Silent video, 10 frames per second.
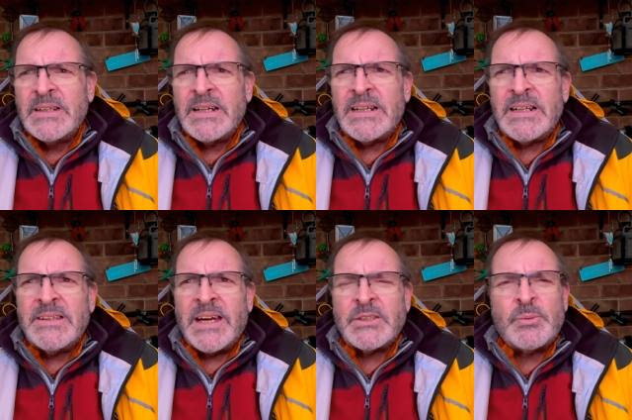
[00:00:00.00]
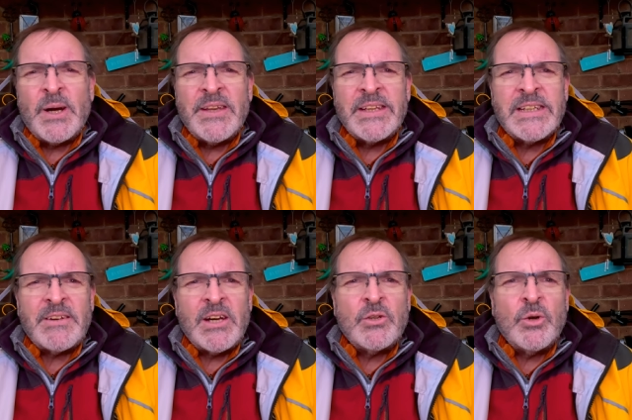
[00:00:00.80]
Uh, that's where they give
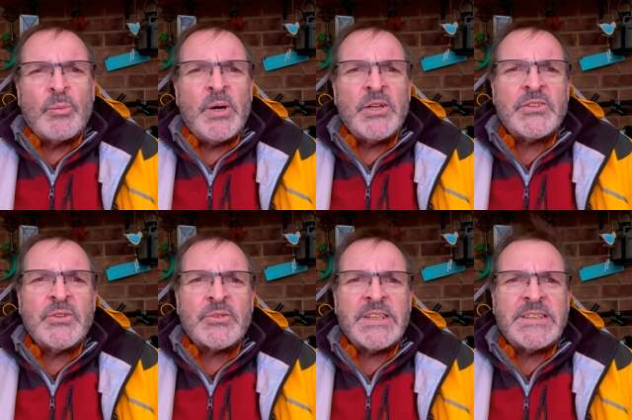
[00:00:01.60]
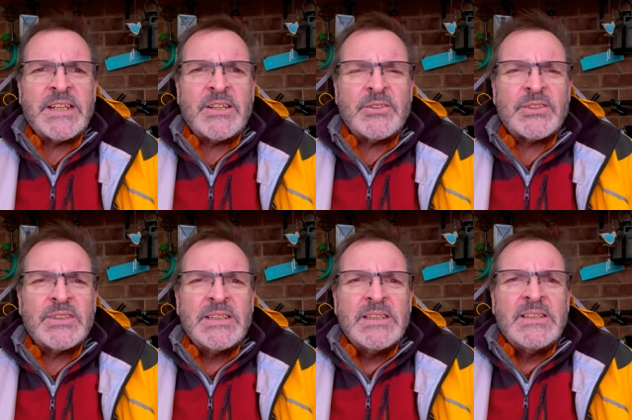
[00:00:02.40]
out your personal details
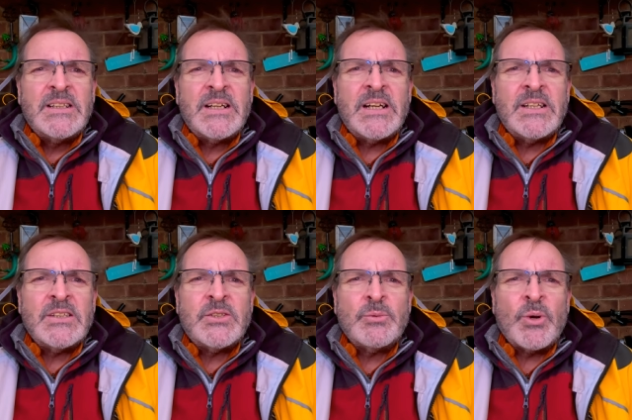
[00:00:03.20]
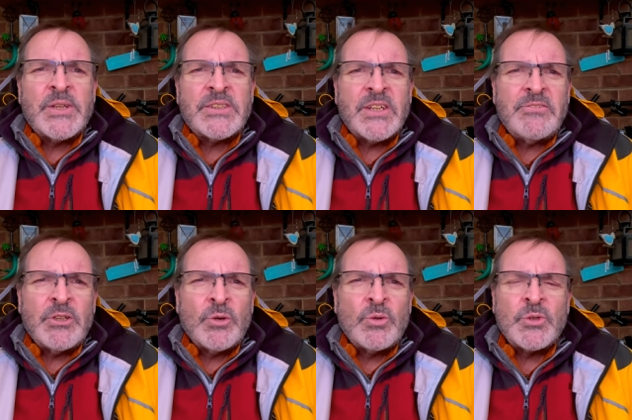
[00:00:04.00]
uh, to all and sundry
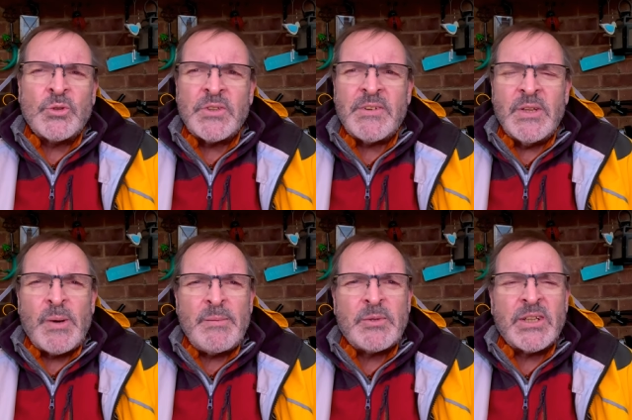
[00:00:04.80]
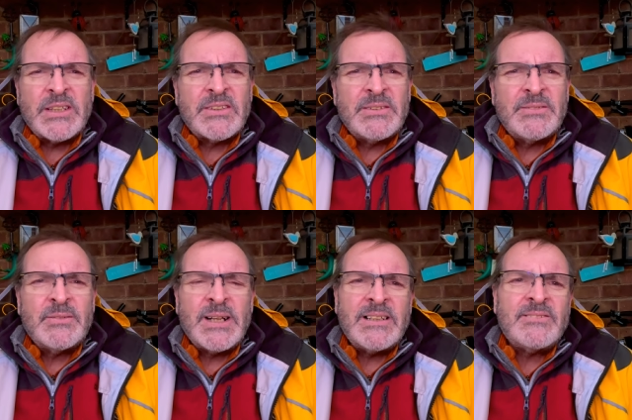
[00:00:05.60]
and all sorts of other websites.
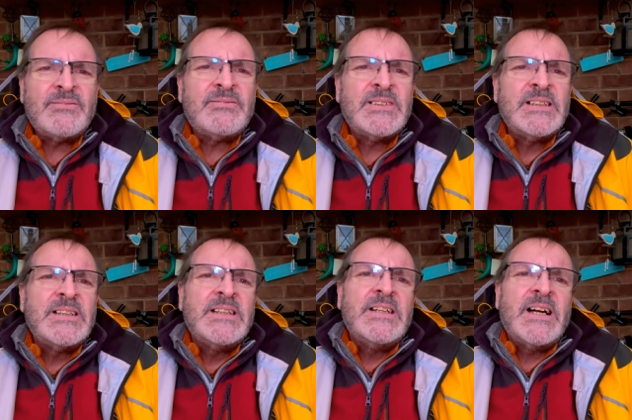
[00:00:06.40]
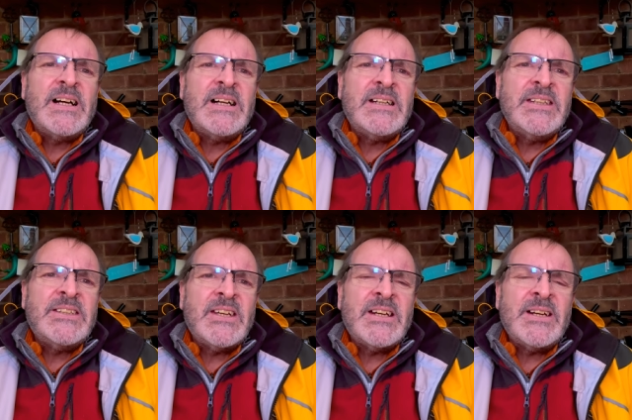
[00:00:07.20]
Well, uh,
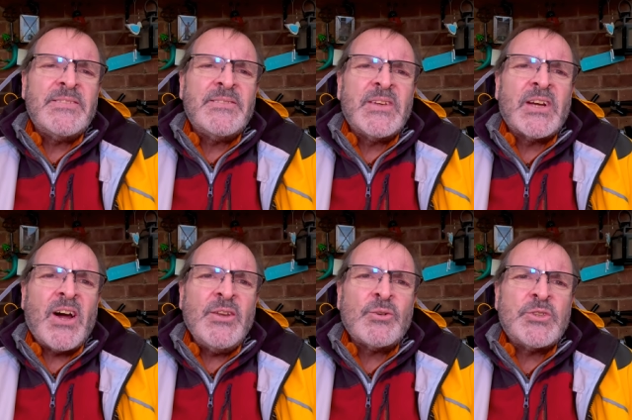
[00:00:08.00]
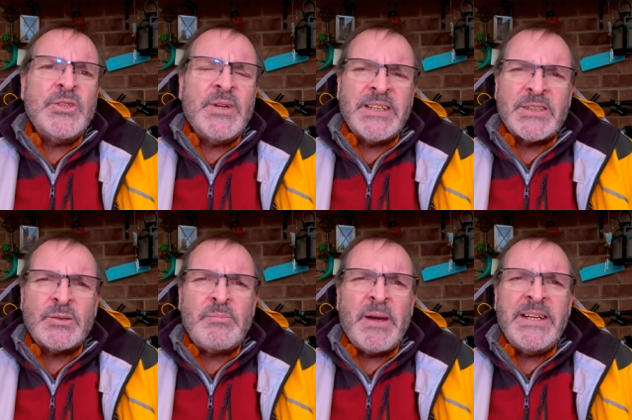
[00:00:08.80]
listen, uh, the guy that was doing this
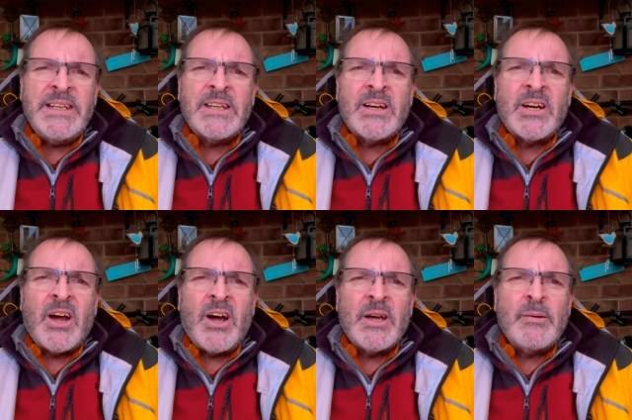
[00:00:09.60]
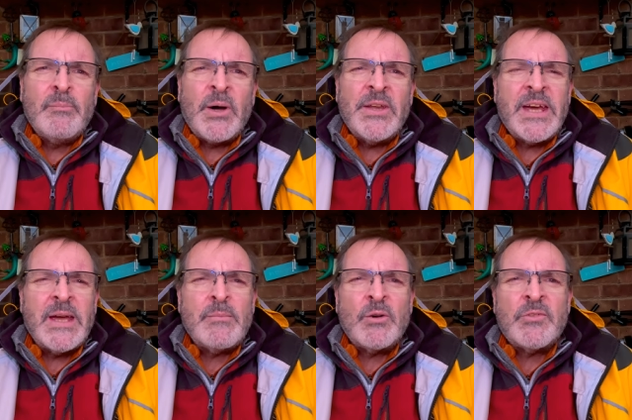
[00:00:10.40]
was mainly a guy by the
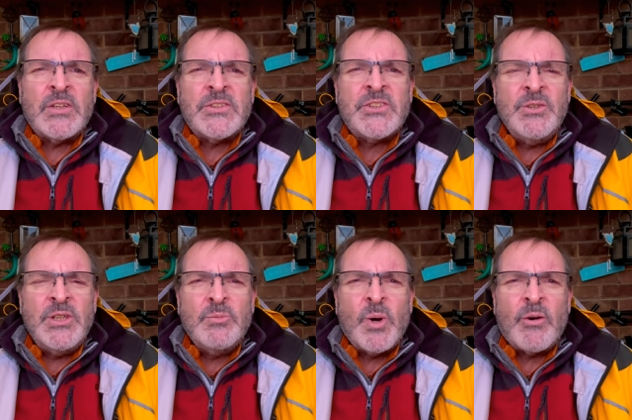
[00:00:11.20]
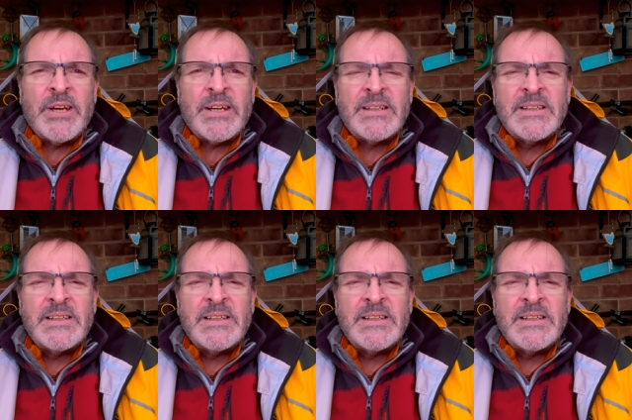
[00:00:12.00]
name of Zulu Warrior.